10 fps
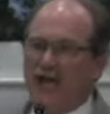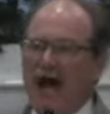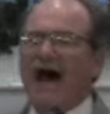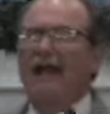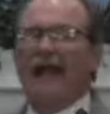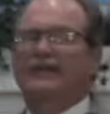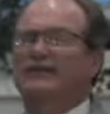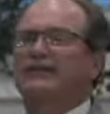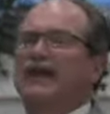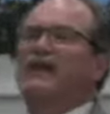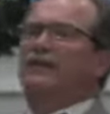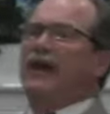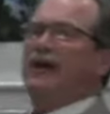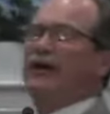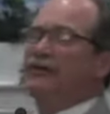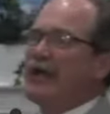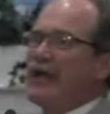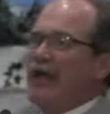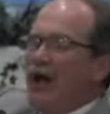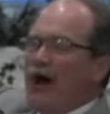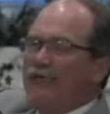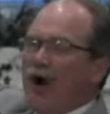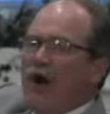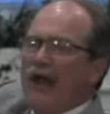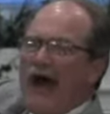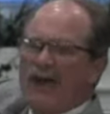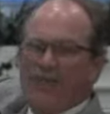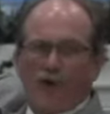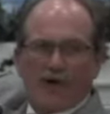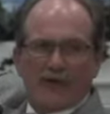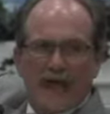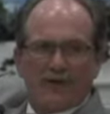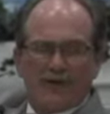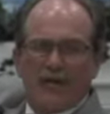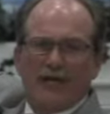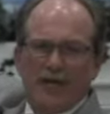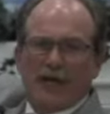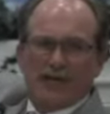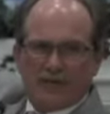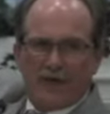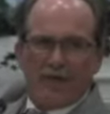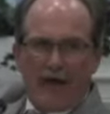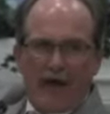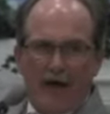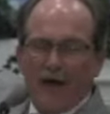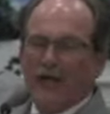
God has the details of your life worked out 10 years from now.